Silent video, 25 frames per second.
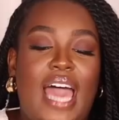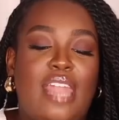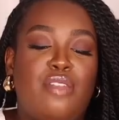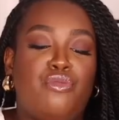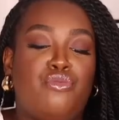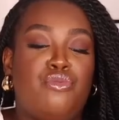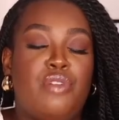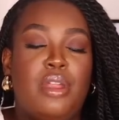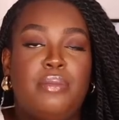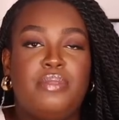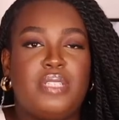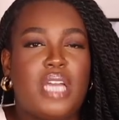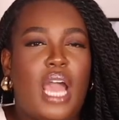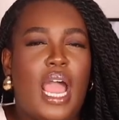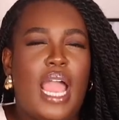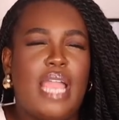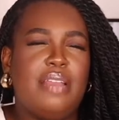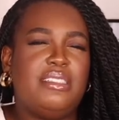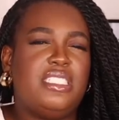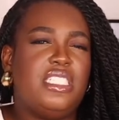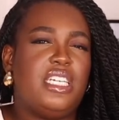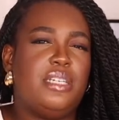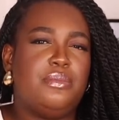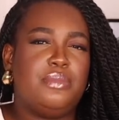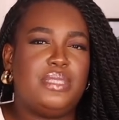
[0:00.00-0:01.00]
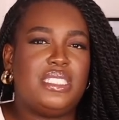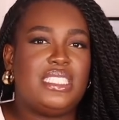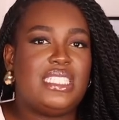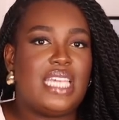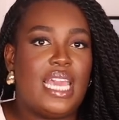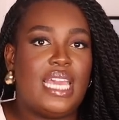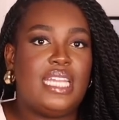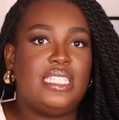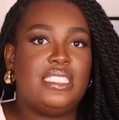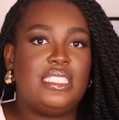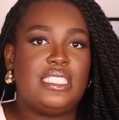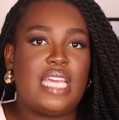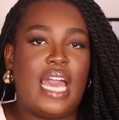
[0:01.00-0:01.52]
and ribbed items
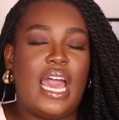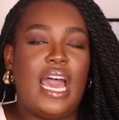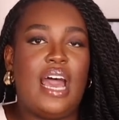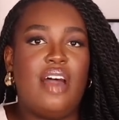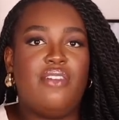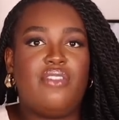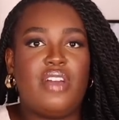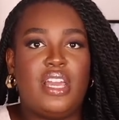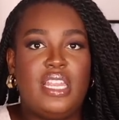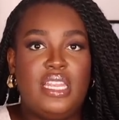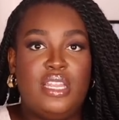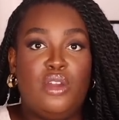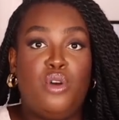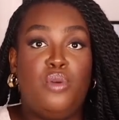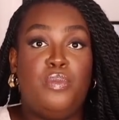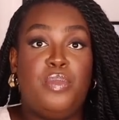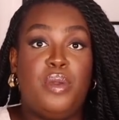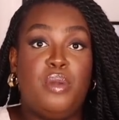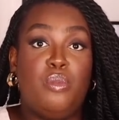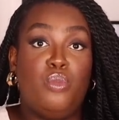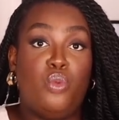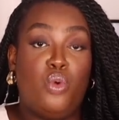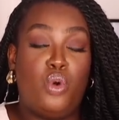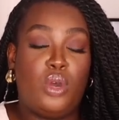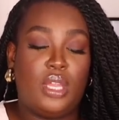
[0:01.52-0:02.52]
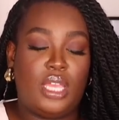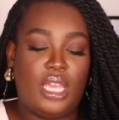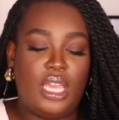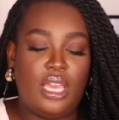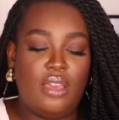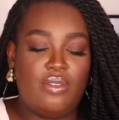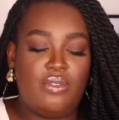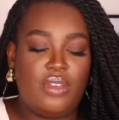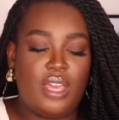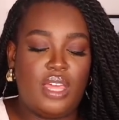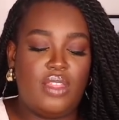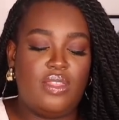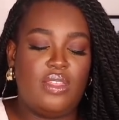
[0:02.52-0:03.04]
tend to have a little bit more
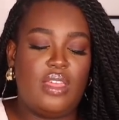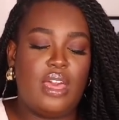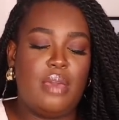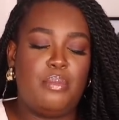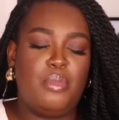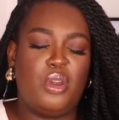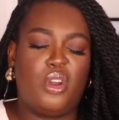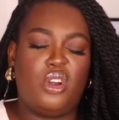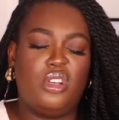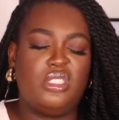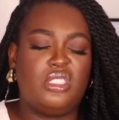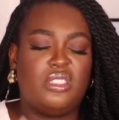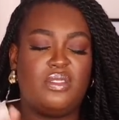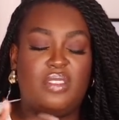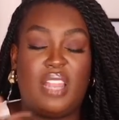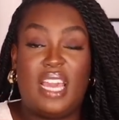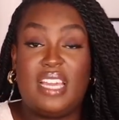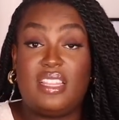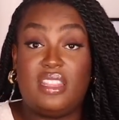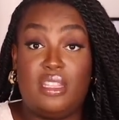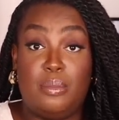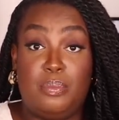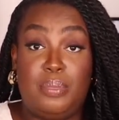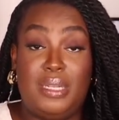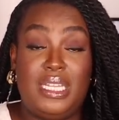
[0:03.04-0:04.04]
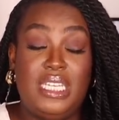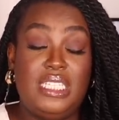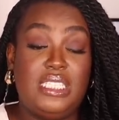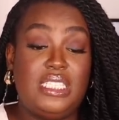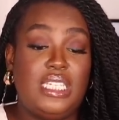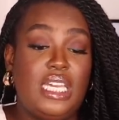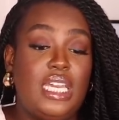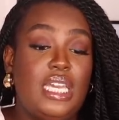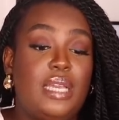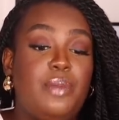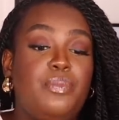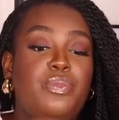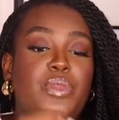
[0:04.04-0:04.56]
give in them because of like
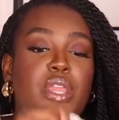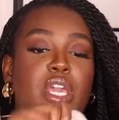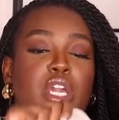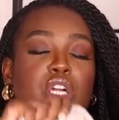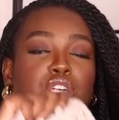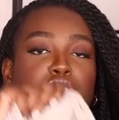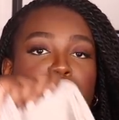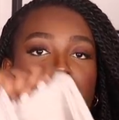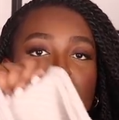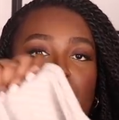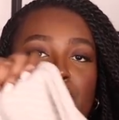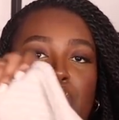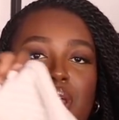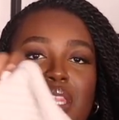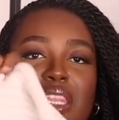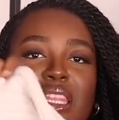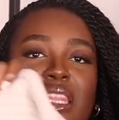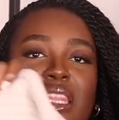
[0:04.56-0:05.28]
depleting so